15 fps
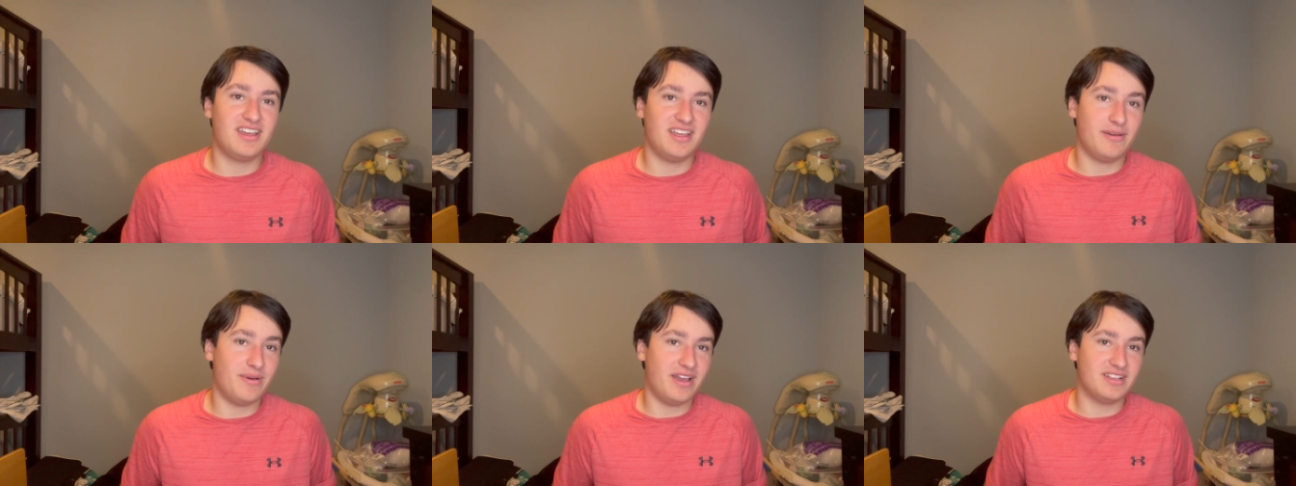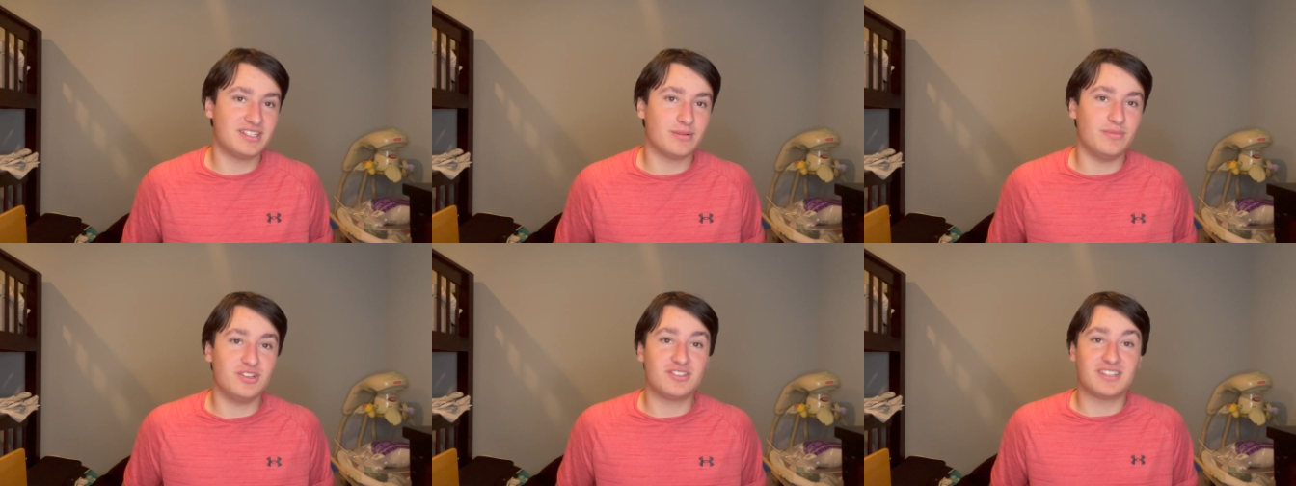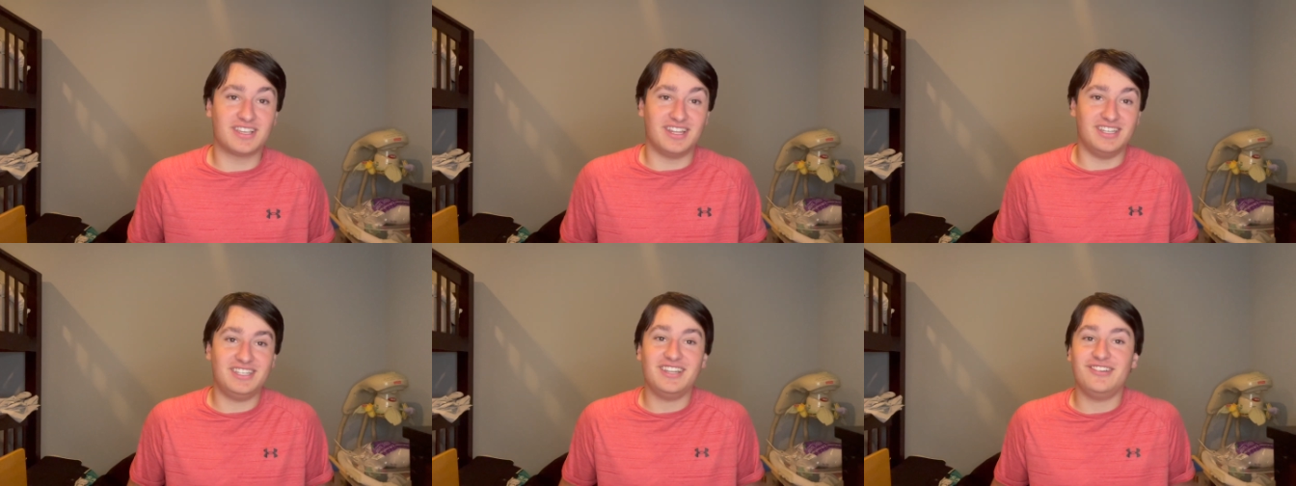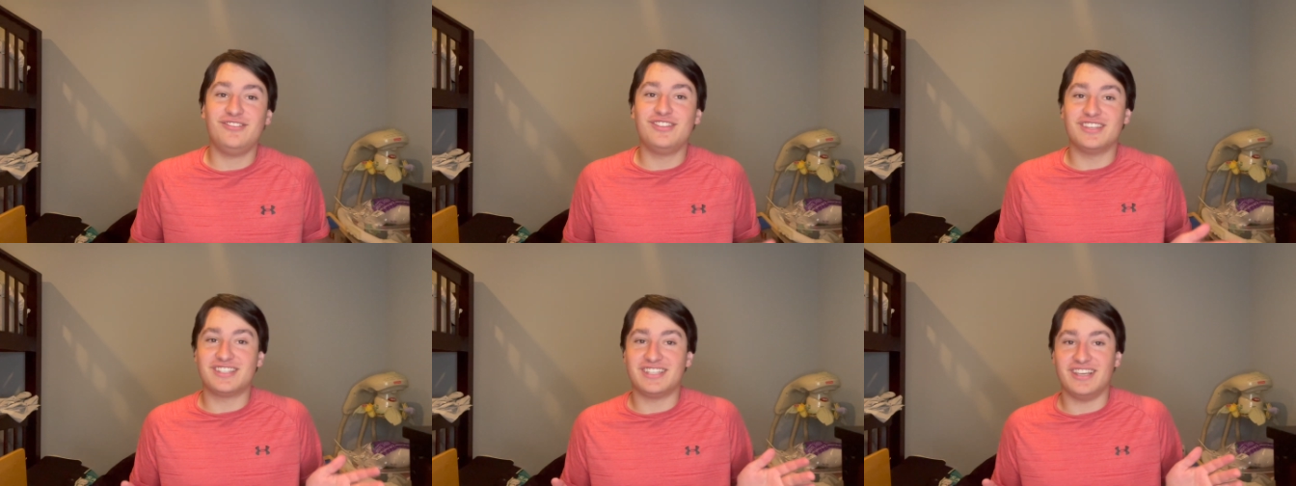am I supposed to continue
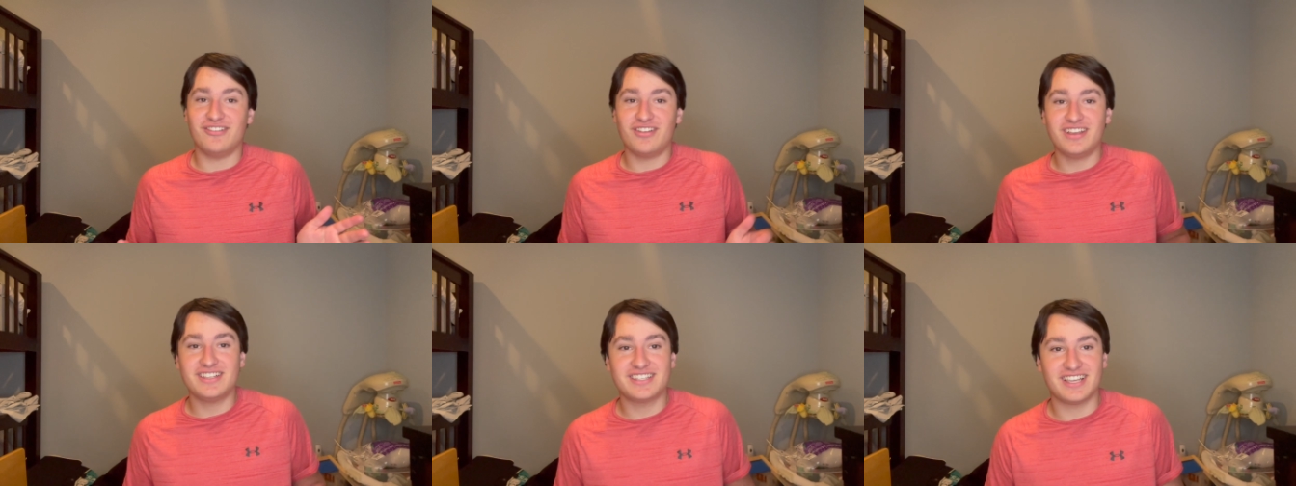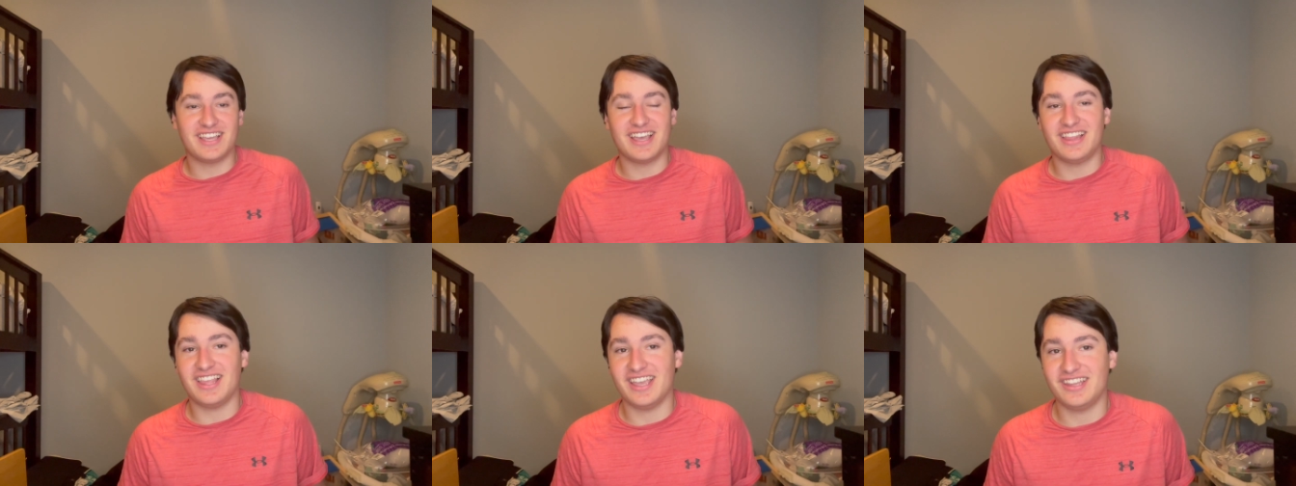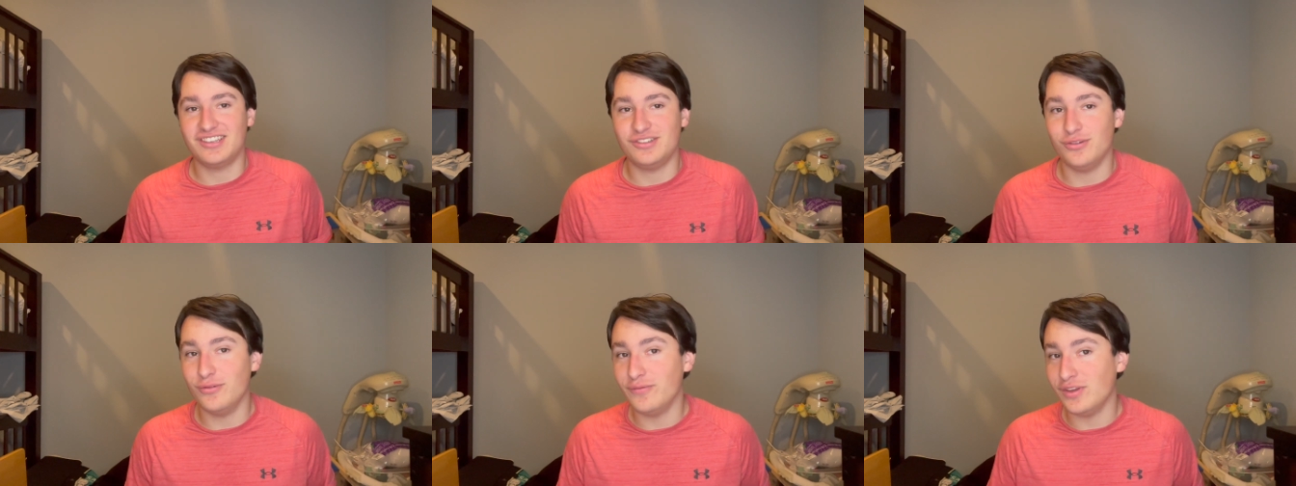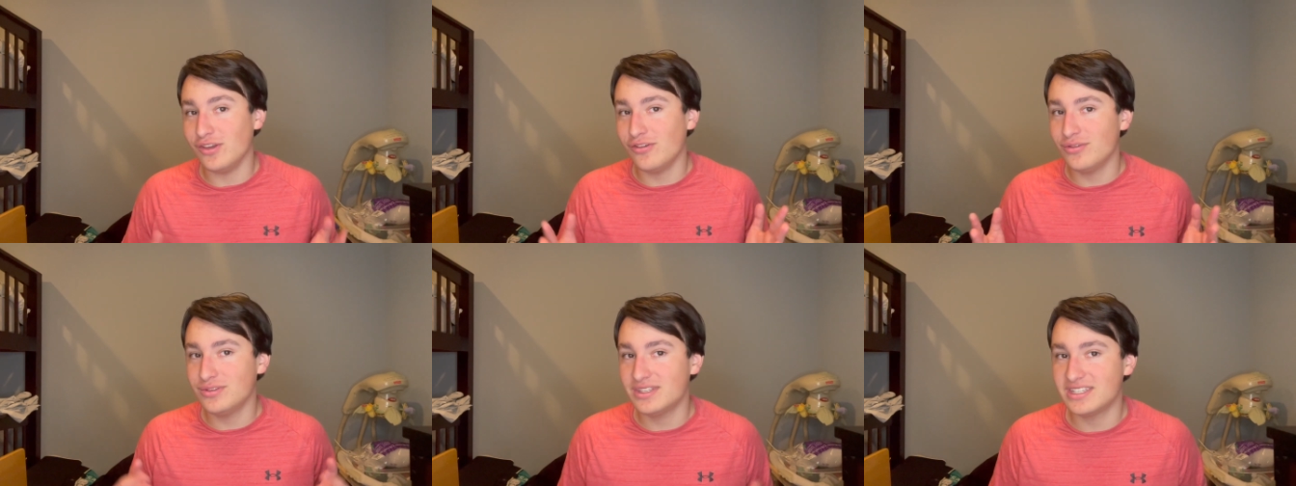the series and get like two
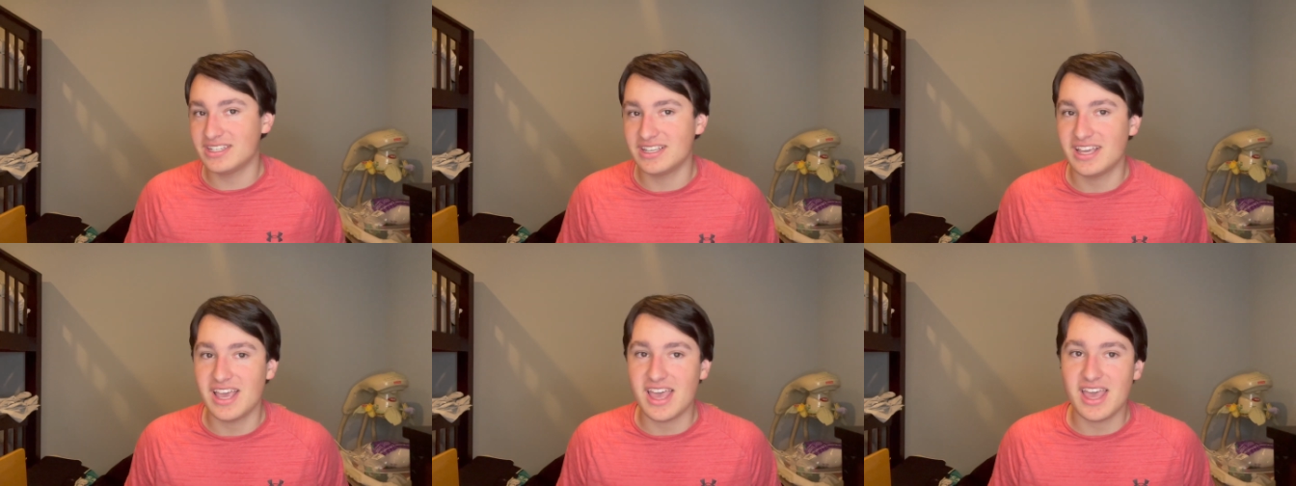views?